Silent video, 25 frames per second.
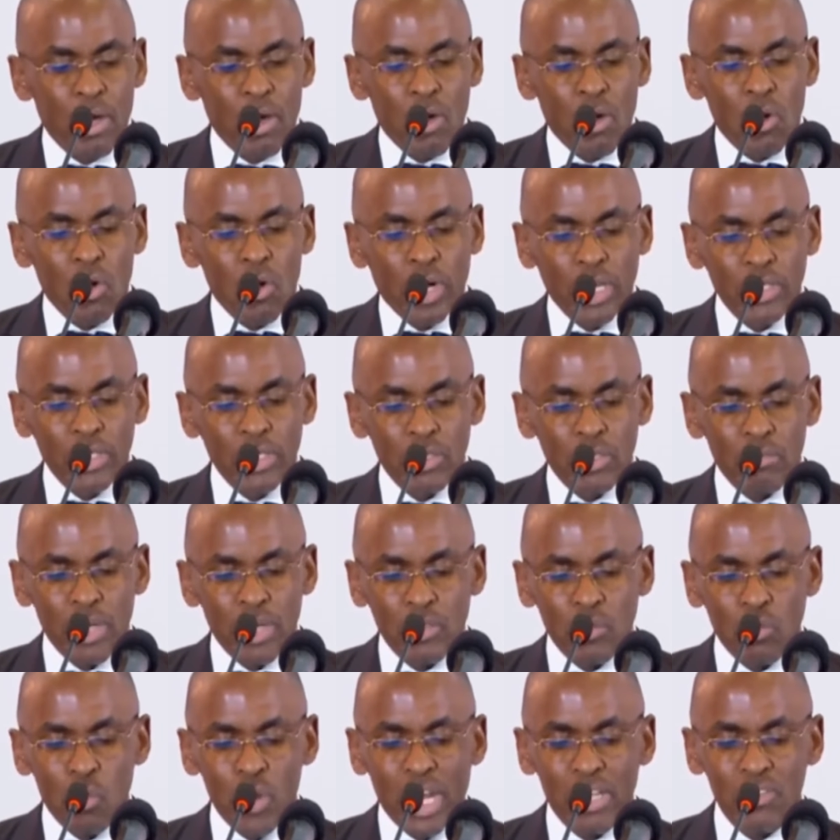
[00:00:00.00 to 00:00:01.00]
All
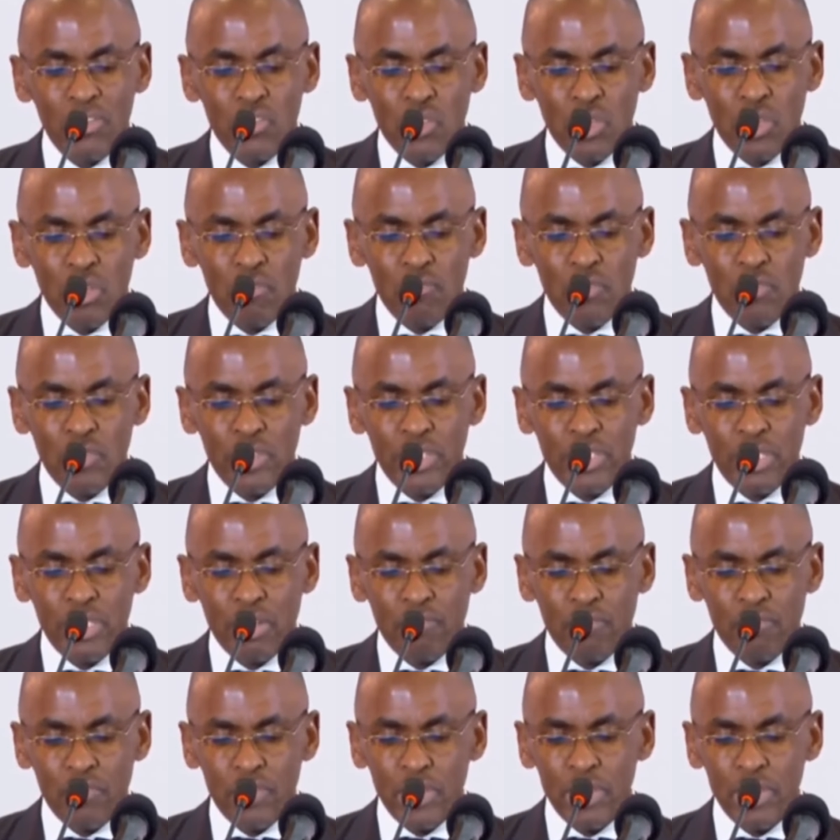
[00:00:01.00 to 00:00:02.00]
customers will enjoy
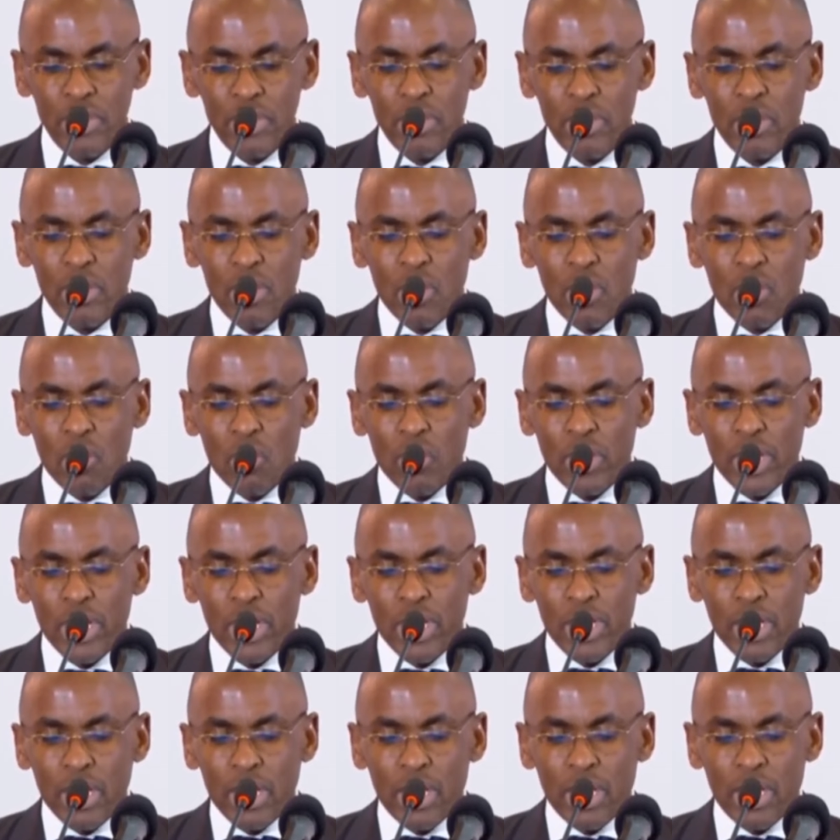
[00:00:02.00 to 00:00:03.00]
Fuliza free on
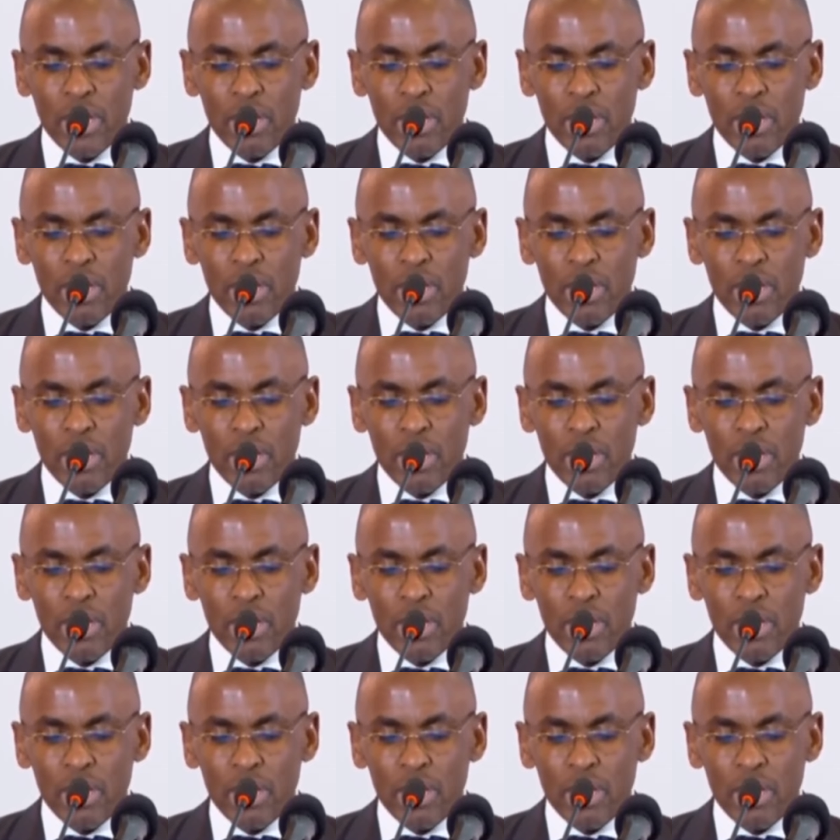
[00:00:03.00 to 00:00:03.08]
a,